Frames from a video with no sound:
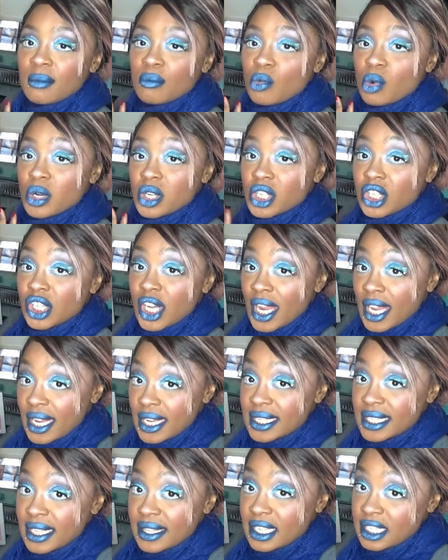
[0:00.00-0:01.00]
more
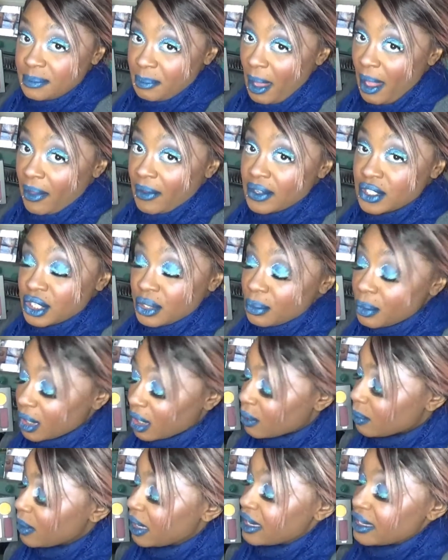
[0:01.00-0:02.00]
shades in this palette to
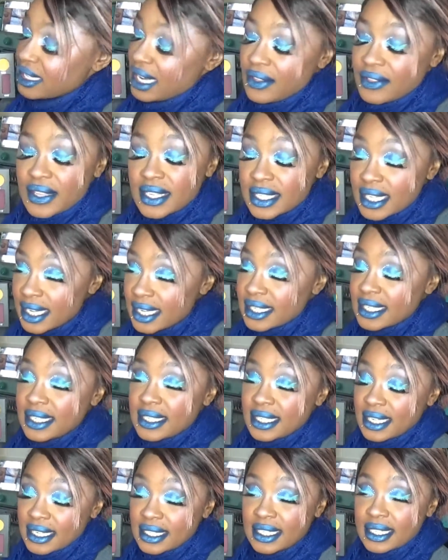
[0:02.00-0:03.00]
work with. Now, this is a
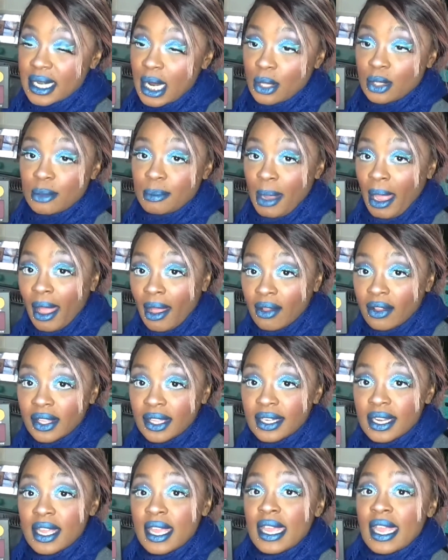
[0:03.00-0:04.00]
$60
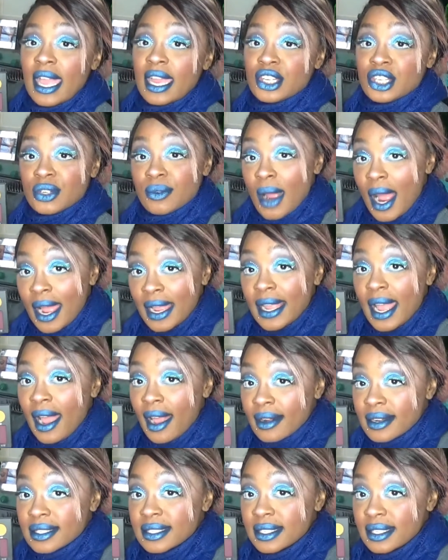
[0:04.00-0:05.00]
palette, and do I
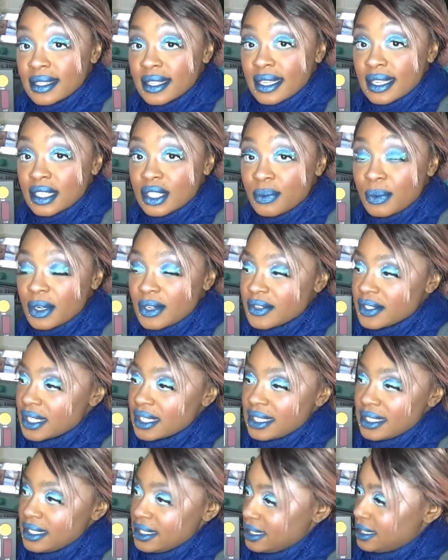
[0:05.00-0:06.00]
honestly think it's worth
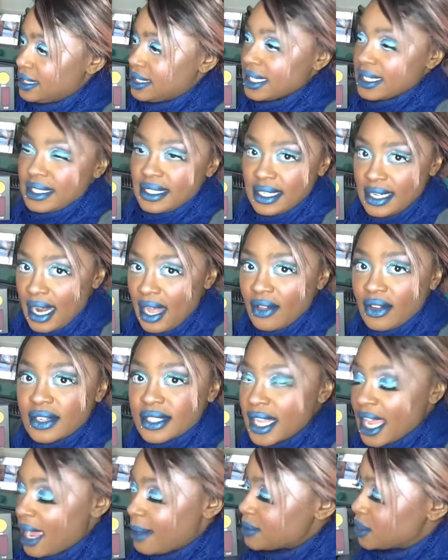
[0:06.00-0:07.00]

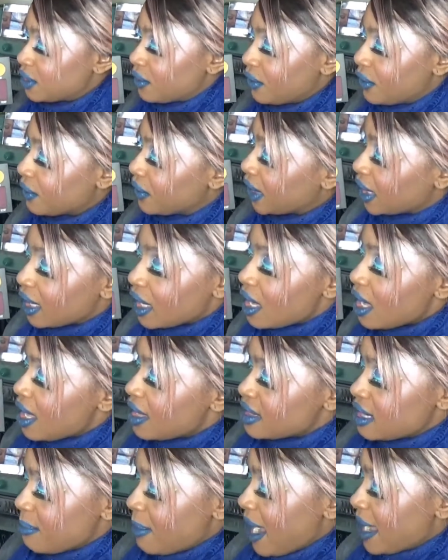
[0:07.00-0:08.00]
$60? Absolutely.
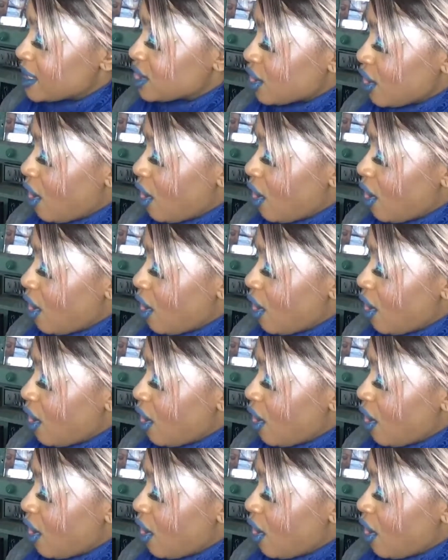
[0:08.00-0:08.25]
The mattes